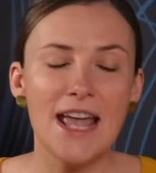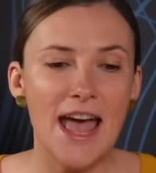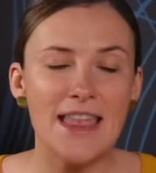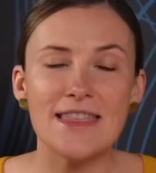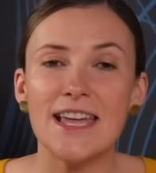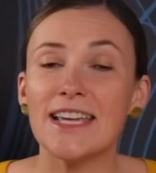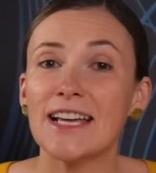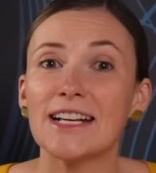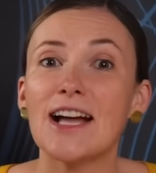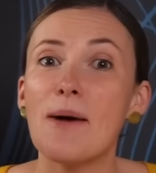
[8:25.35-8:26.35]
and they
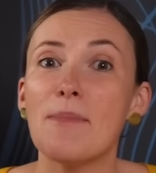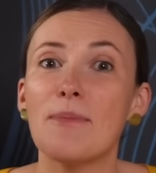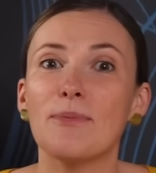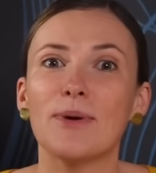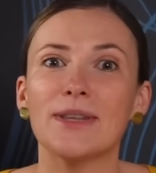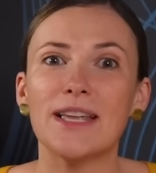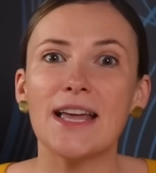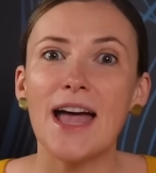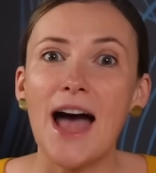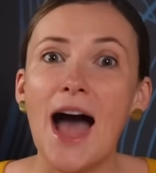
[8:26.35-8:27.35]
can come up with
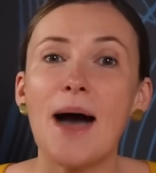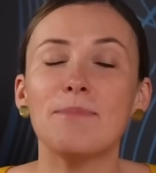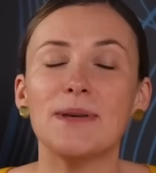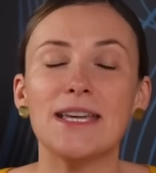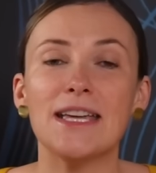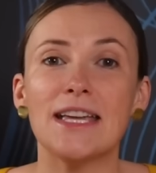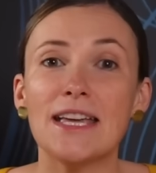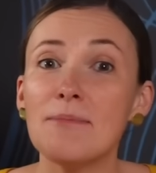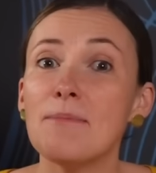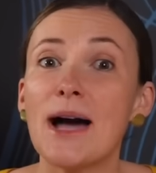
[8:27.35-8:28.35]
happy,
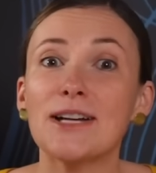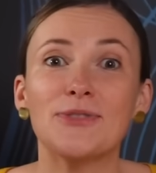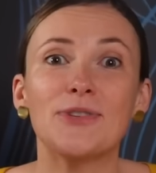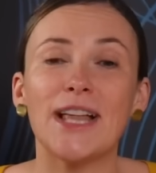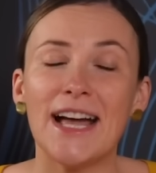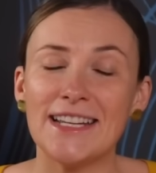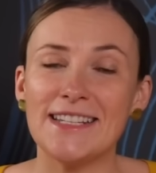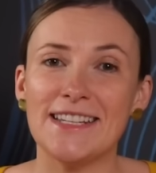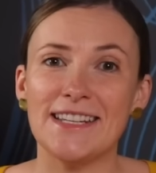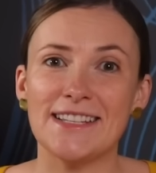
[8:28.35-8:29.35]
impactful
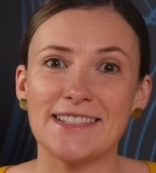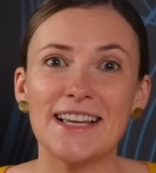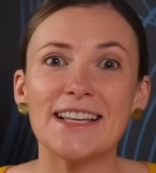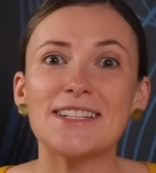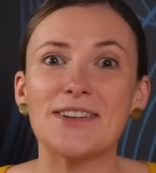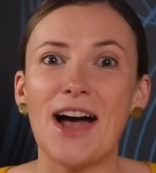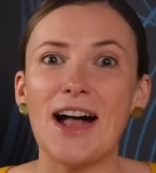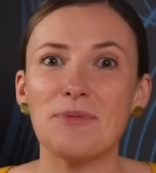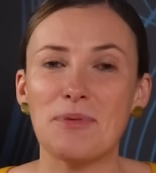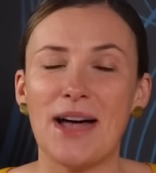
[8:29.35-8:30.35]
ideas to
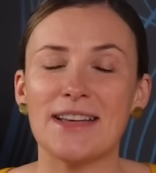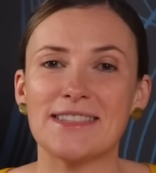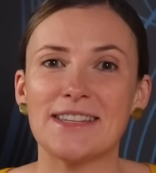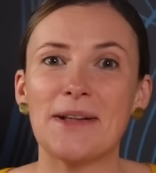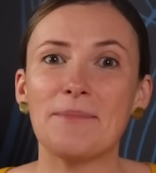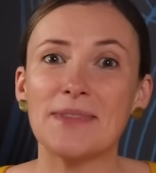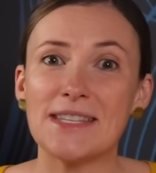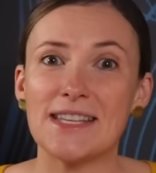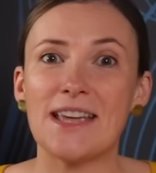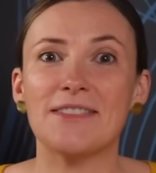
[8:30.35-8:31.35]
help us
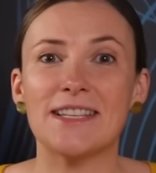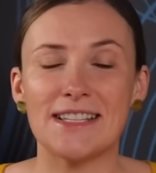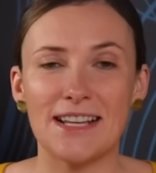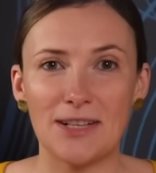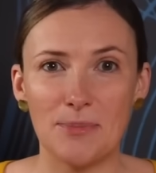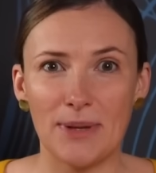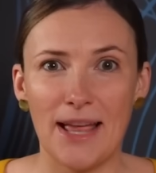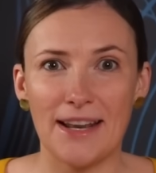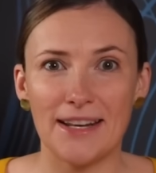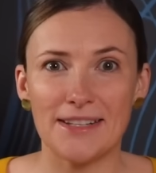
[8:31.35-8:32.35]
save this little planet.